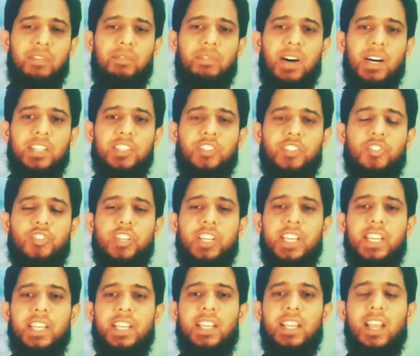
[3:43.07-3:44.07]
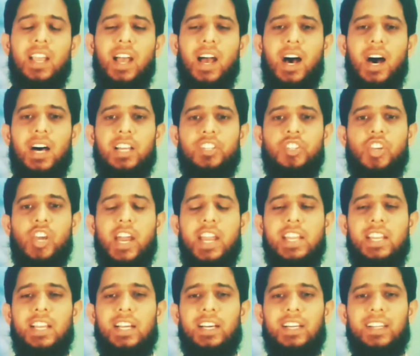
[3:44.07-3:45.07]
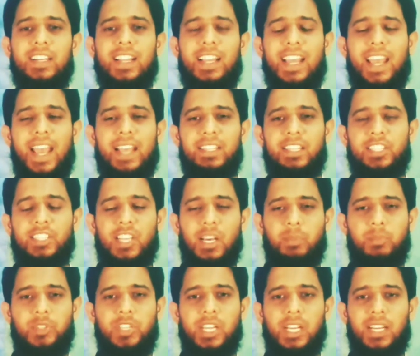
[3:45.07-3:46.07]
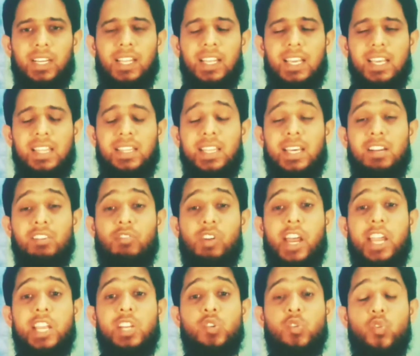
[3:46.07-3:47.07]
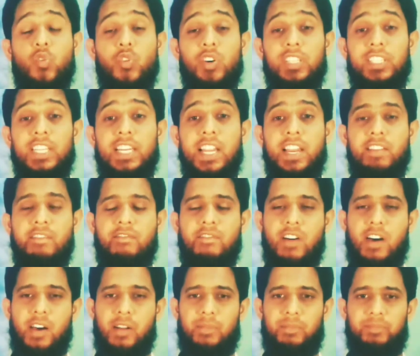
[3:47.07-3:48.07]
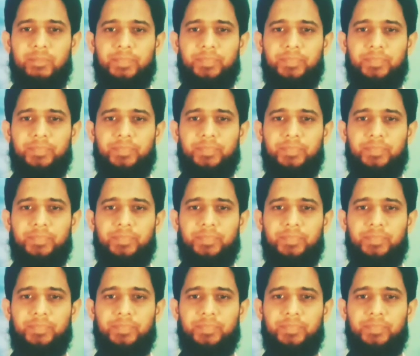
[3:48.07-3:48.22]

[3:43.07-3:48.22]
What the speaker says: First take a tiger as a subject, then write auxiliary verb